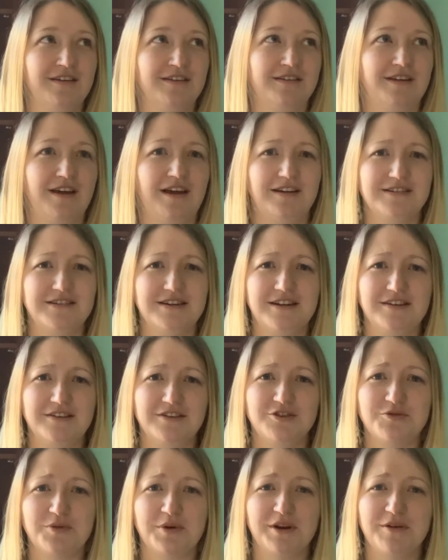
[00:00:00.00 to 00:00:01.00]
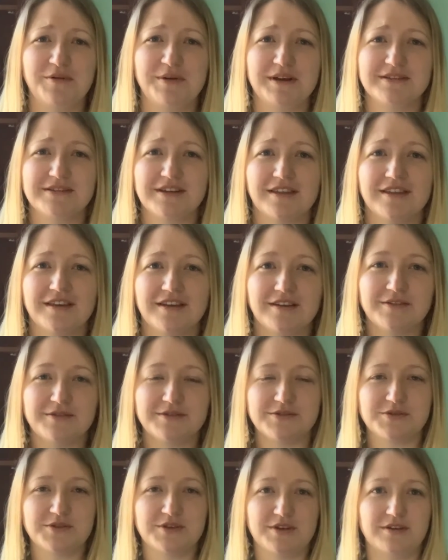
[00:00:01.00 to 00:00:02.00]
19 to 20 weeks. I think it
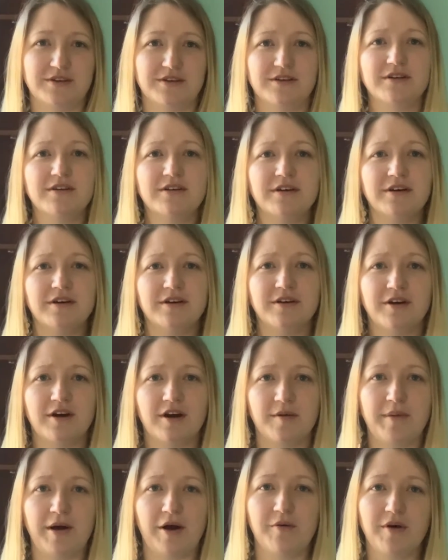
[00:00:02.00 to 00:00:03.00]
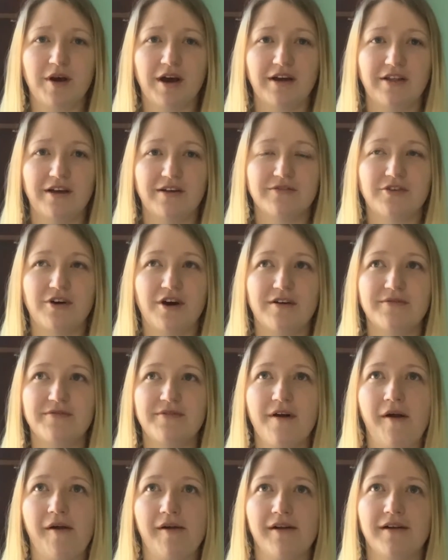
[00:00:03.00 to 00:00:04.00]
was about where I left off,
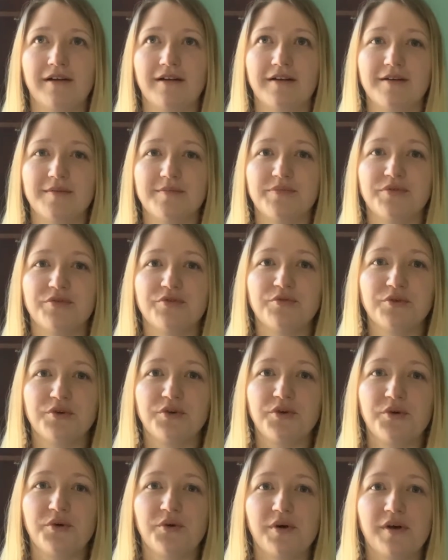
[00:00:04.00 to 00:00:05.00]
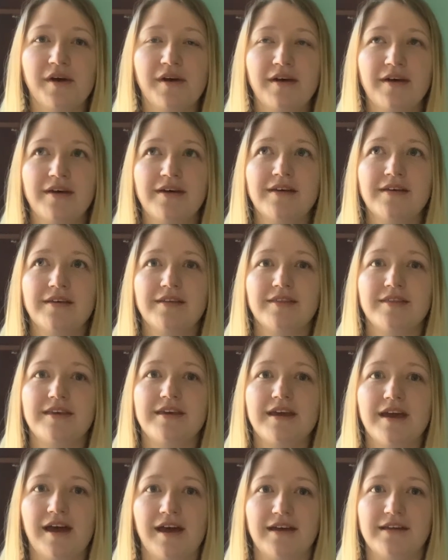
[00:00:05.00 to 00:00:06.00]
through
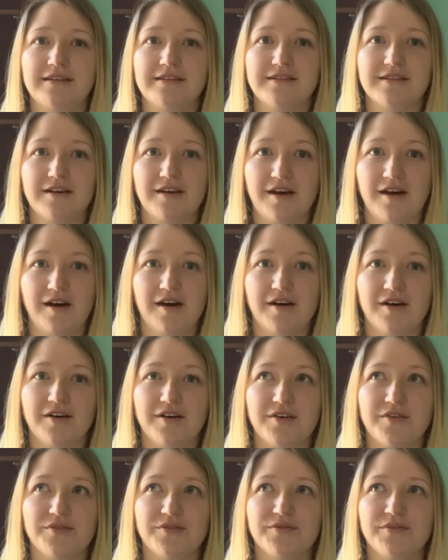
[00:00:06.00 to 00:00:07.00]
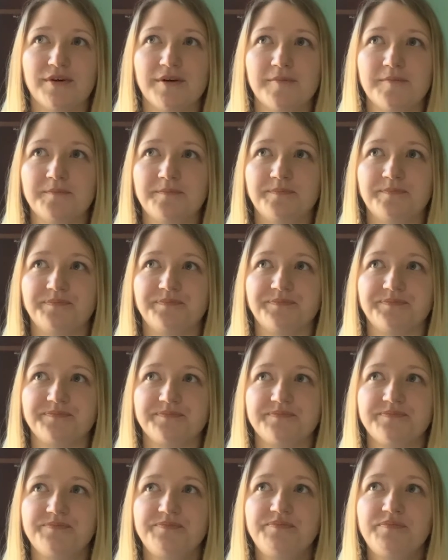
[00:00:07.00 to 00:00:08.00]
the end of
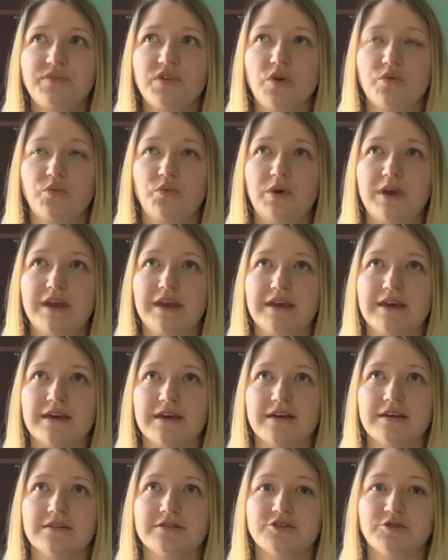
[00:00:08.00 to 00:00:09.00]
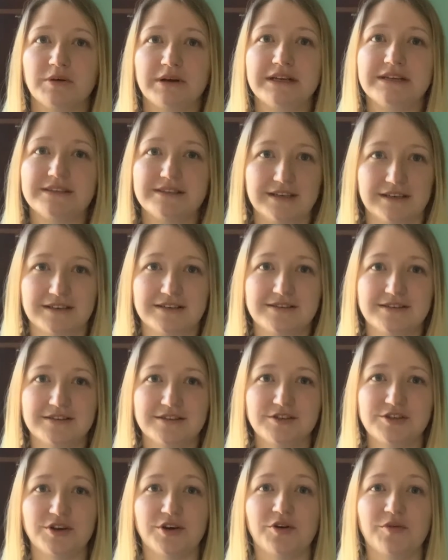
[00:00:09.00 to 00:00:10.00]
week 26.
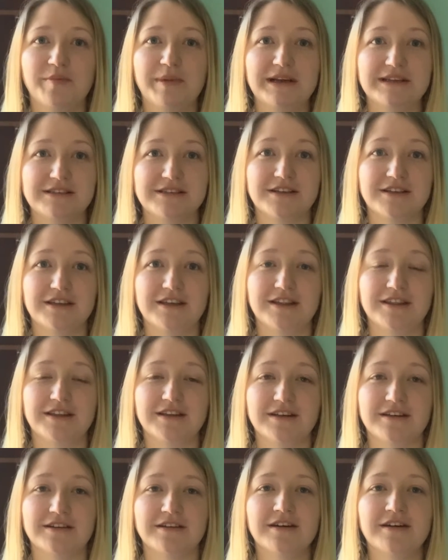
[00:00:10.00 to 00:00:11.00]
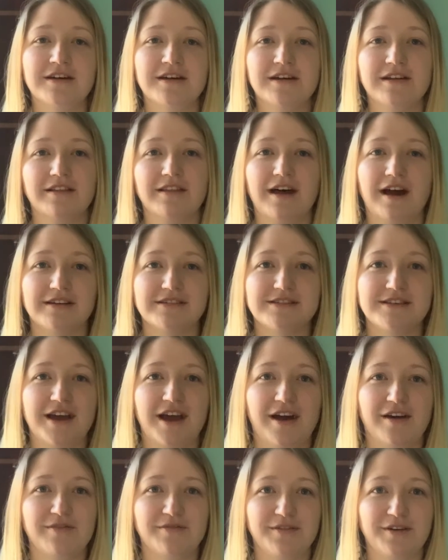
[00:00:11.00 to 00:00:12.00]
So basically the last
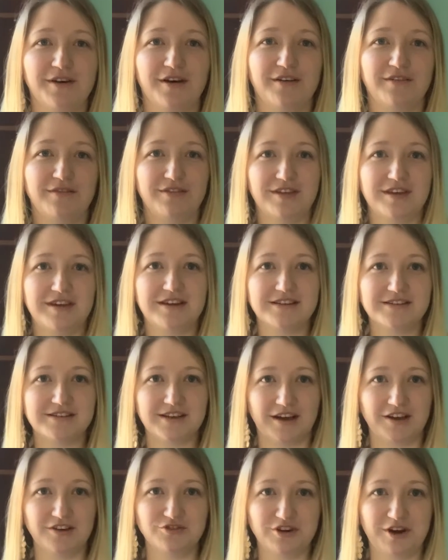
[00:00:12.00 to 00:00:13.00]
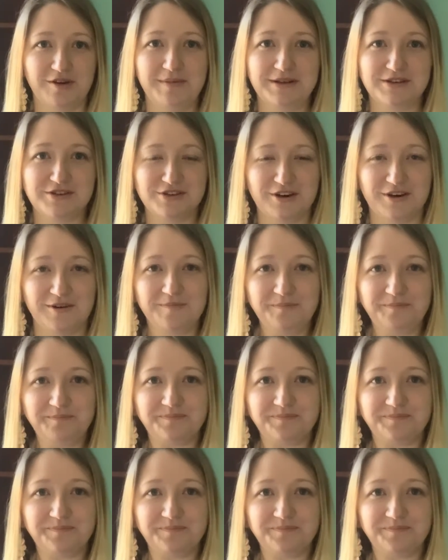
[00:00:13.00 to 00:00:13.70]
half of the second trimester.